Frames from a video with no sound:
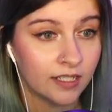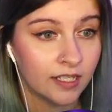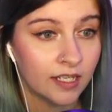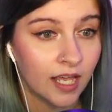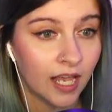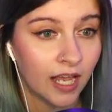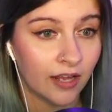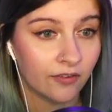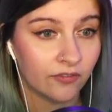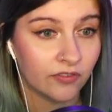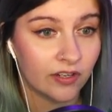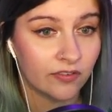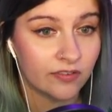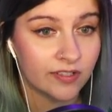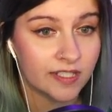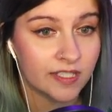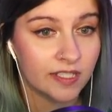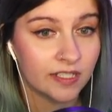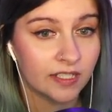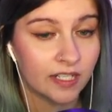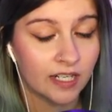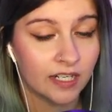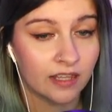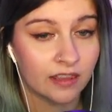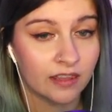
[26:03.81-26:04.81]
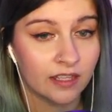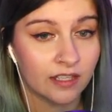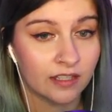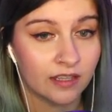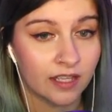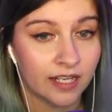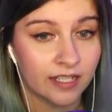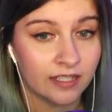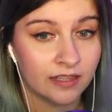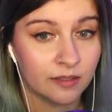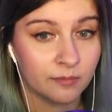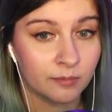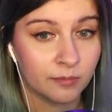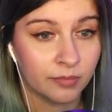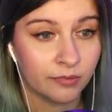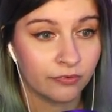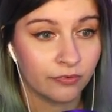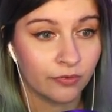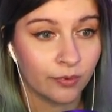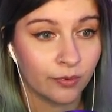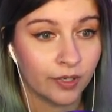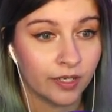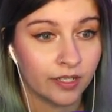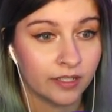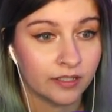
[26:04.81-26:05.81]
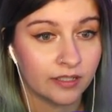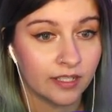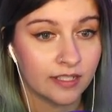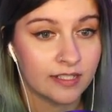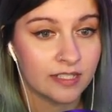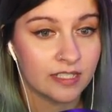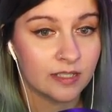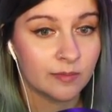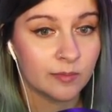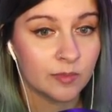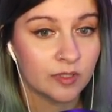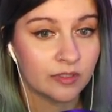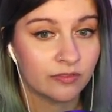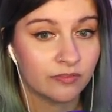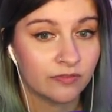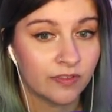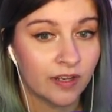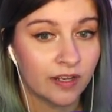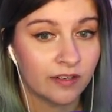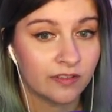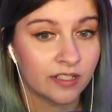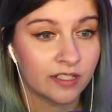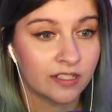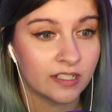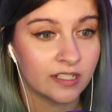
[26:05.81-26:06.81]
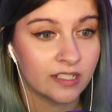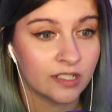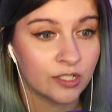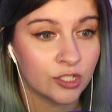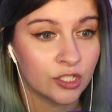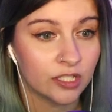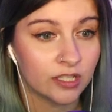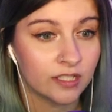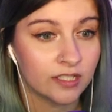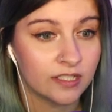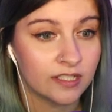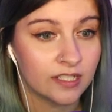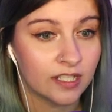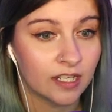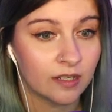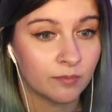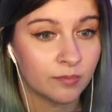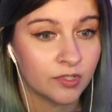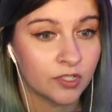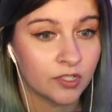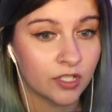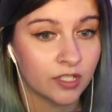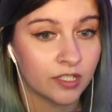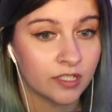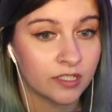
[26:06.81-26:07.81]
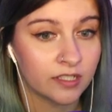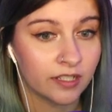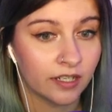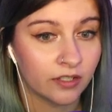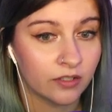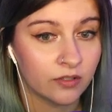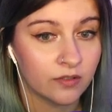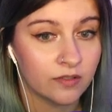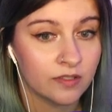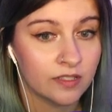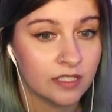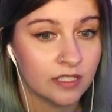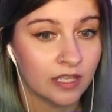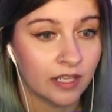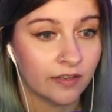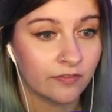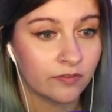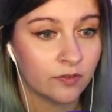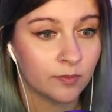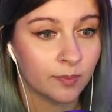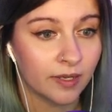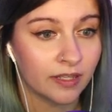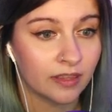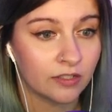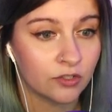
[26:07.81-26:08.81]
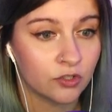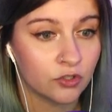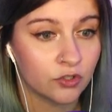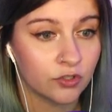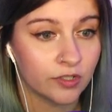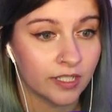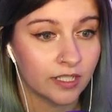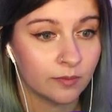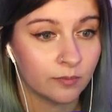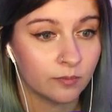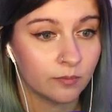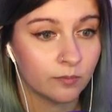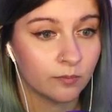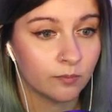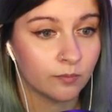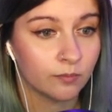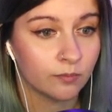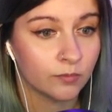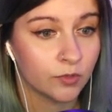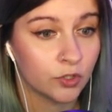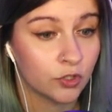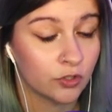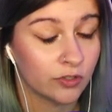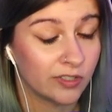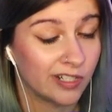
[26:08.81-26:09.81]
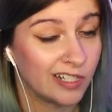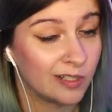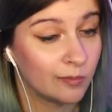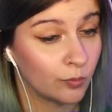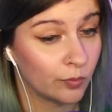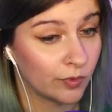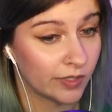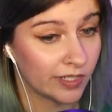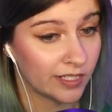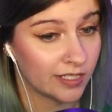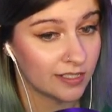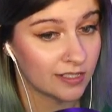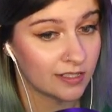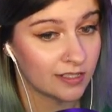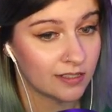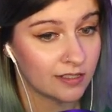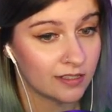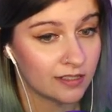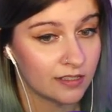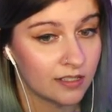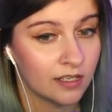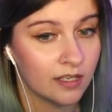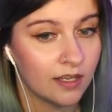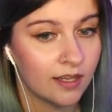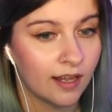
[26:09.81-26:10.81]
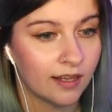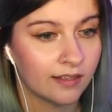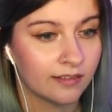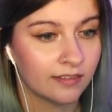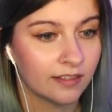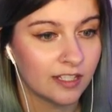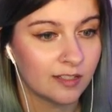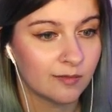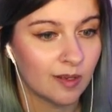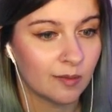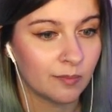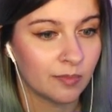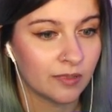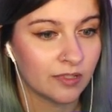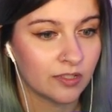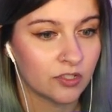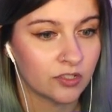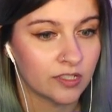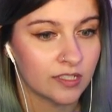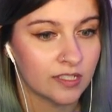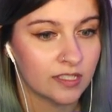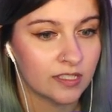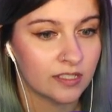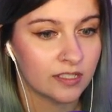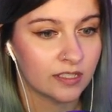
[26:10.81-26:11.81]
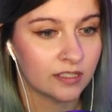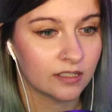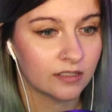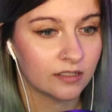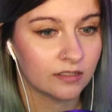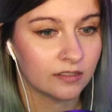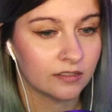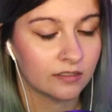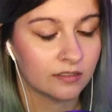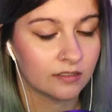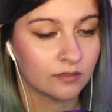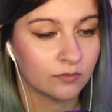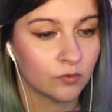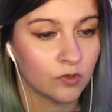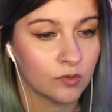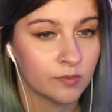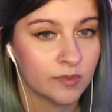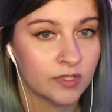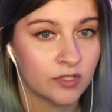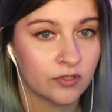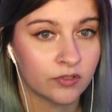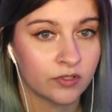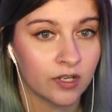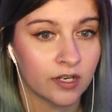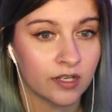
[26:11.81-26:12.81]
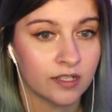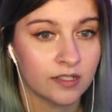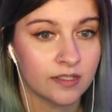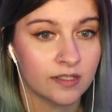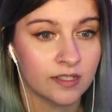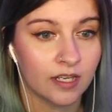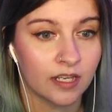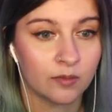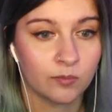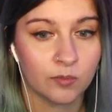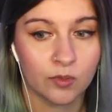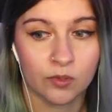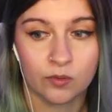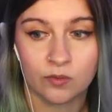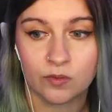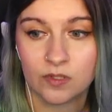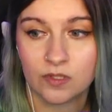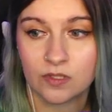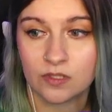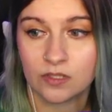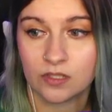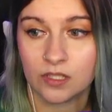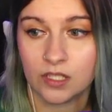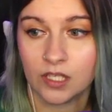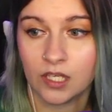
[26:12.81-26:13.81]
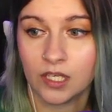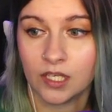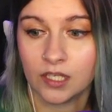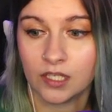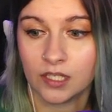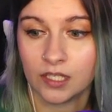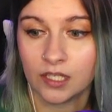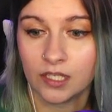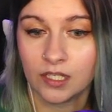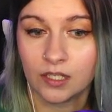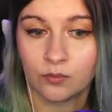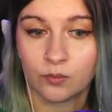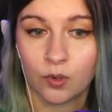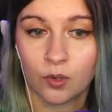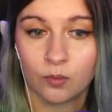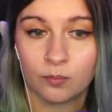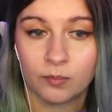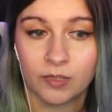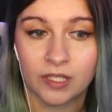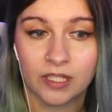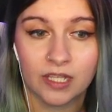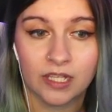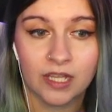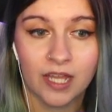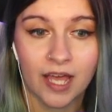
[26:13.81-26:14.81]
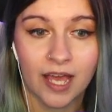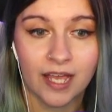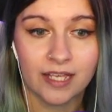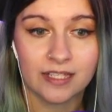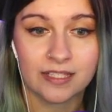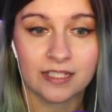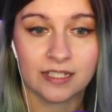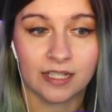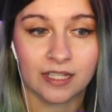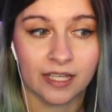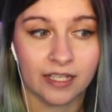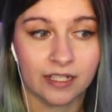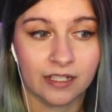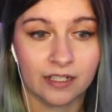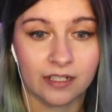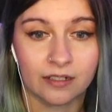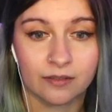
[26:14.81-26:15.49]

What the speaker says: I've never seen anything like them before. They seem to have found a niche in the damp, dark tunnels left by the tramways. I thought you might be interested. Warmest regards, Amos. He wrote me the last letter.